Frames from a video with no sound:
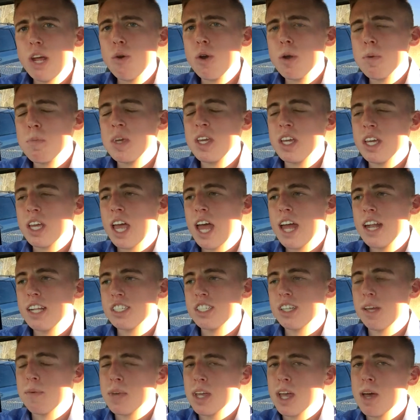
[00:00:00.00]
we're going to be kind of
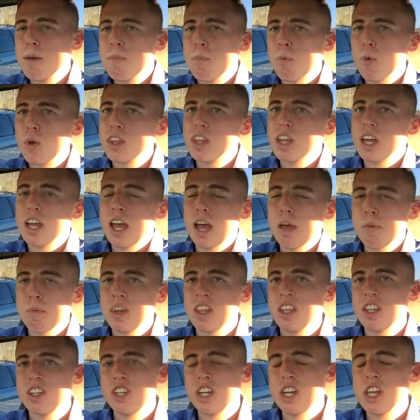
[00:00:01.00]
summing up what happened
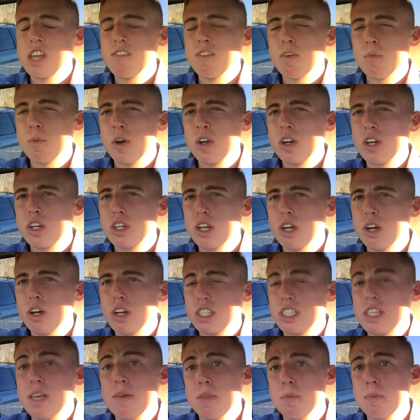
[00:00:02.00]
at the Geneva Motor Show
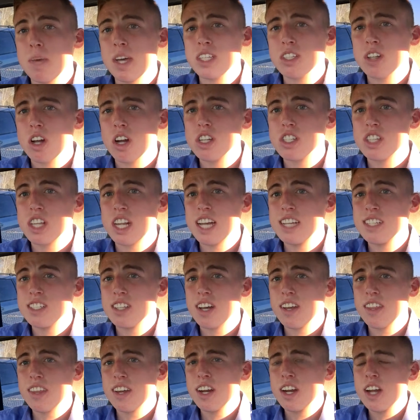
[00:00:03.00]
and some of the best cars that I
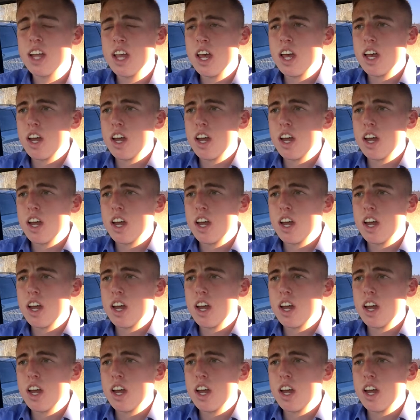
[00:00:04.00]
saw there.